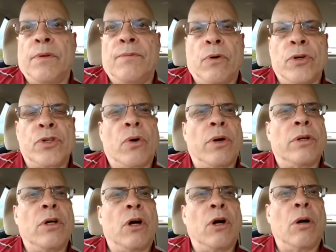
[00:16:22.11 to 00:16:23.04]

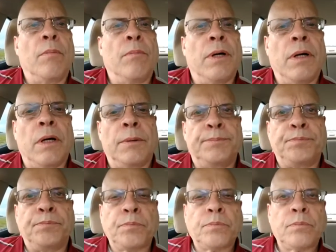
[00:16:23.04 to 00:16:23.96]
short-term
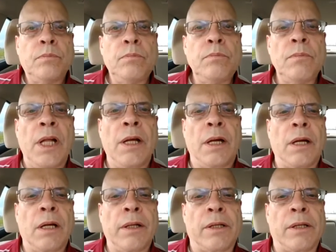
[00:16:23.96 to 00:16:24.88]

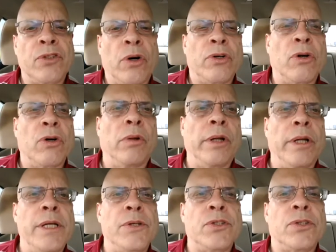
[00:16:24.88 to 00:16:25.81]
like a short-term
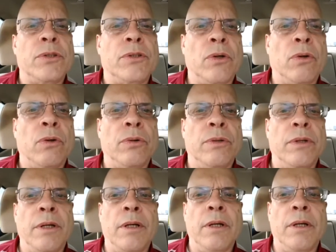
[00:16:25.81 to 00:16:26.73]
lease. So
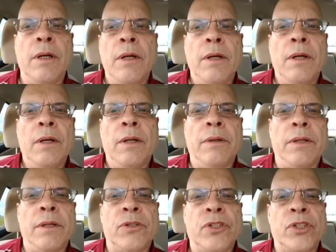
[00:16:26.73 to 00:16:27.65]
the
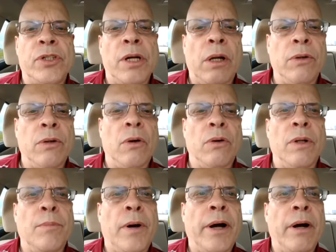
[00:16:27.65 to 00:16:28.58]
seller or
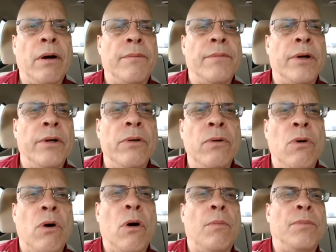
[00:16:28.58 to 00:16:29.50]
the buyer of your new
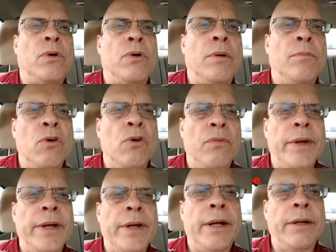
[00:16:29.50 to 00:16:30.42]
home could move
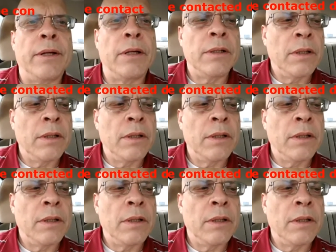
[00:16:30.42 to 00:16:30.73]
in